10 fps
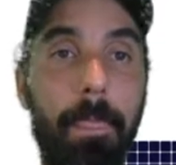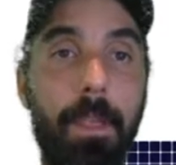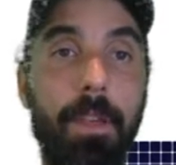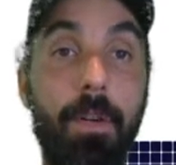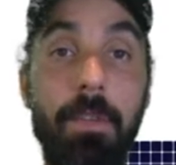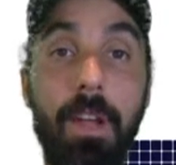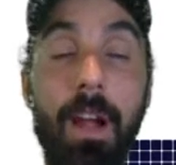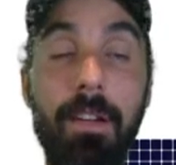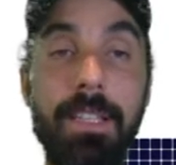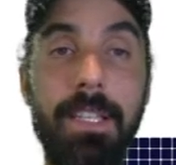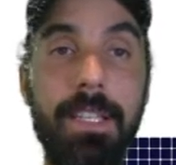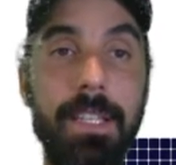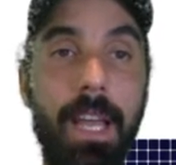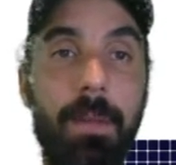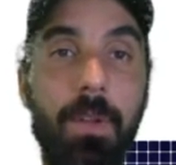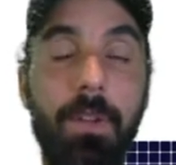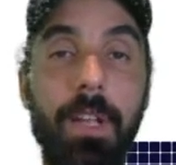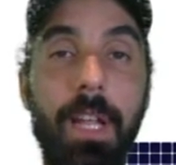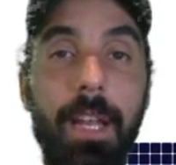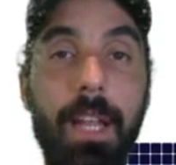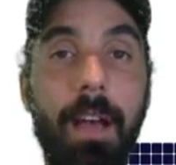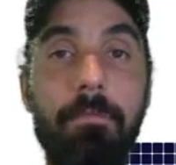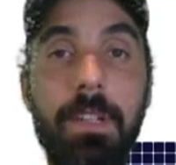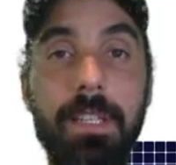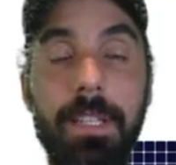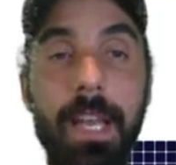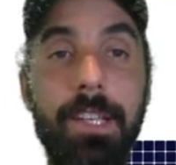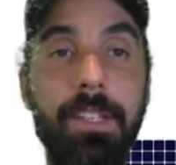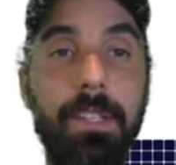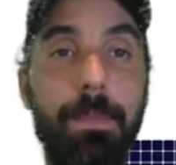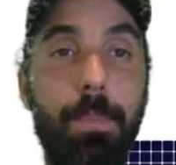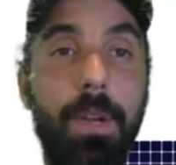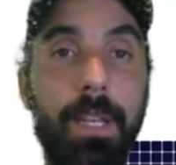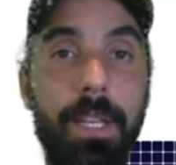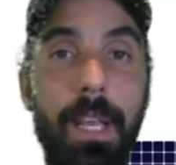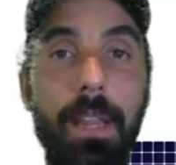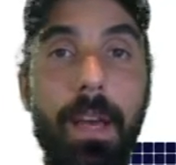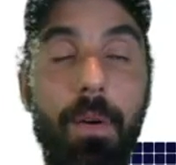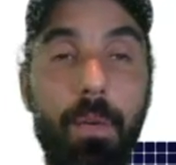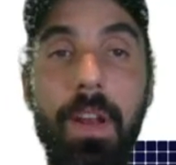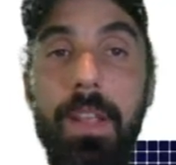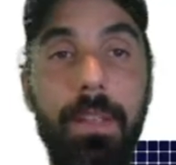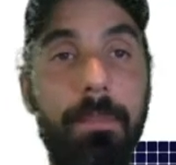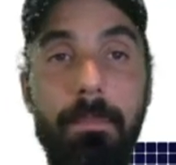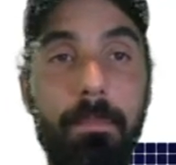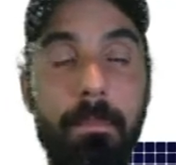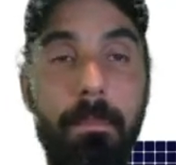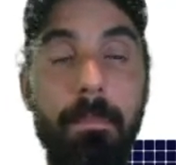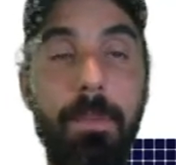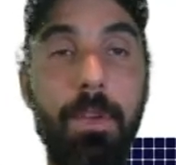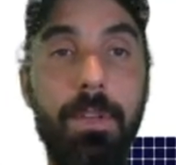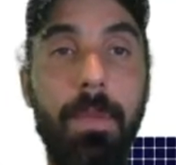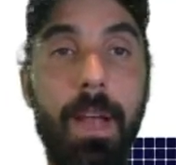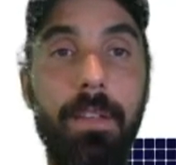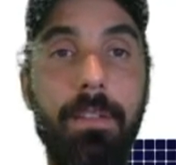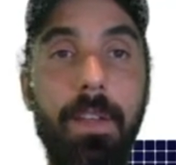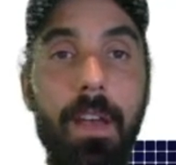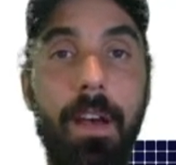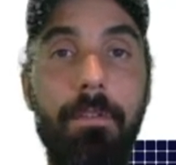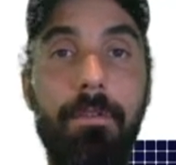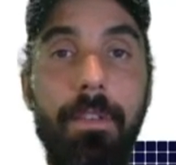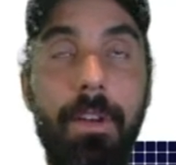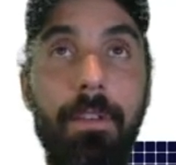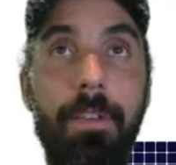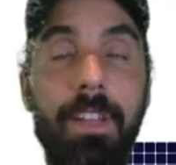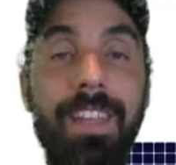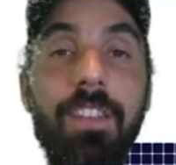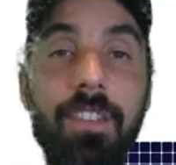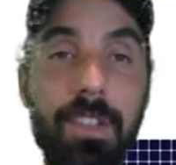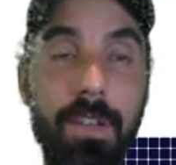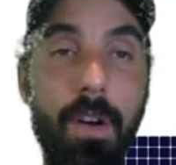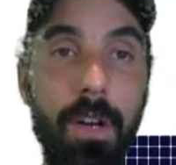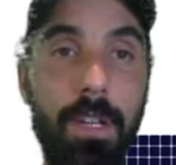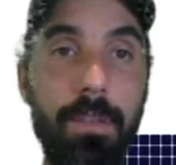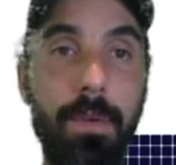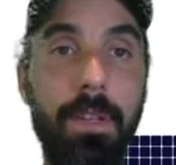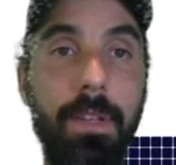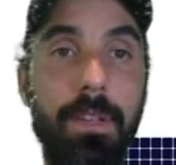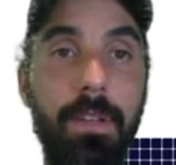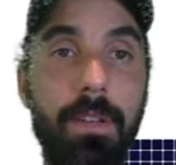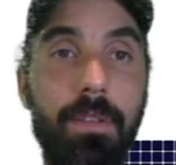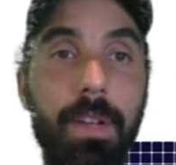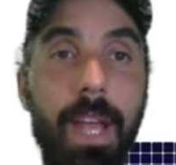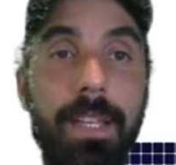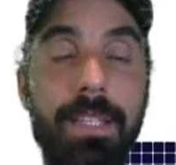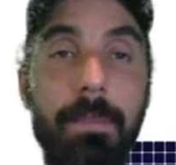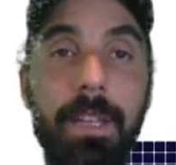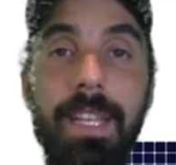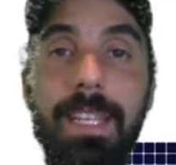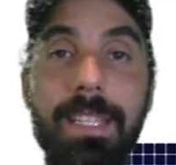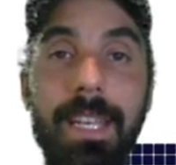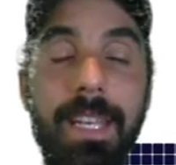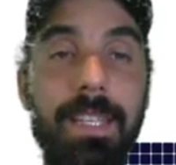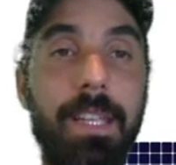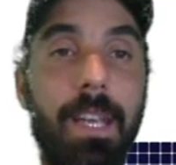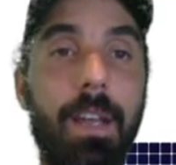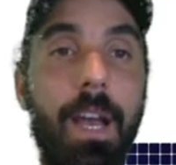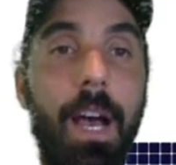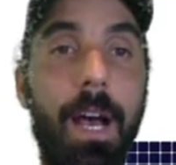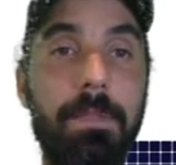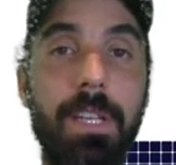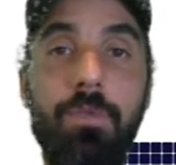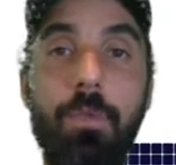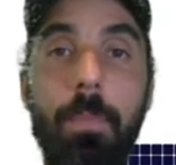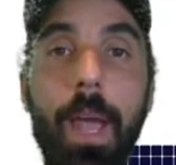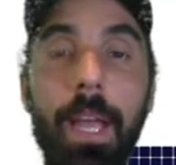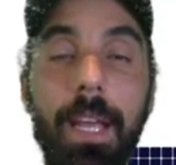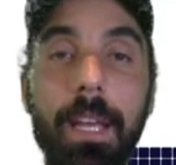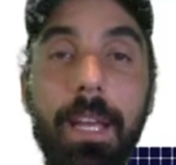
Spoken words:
cryptocurrencies. And we're looking at governments and nations putting together already huge amounts of attention has gone into it to create CBDCs, central bank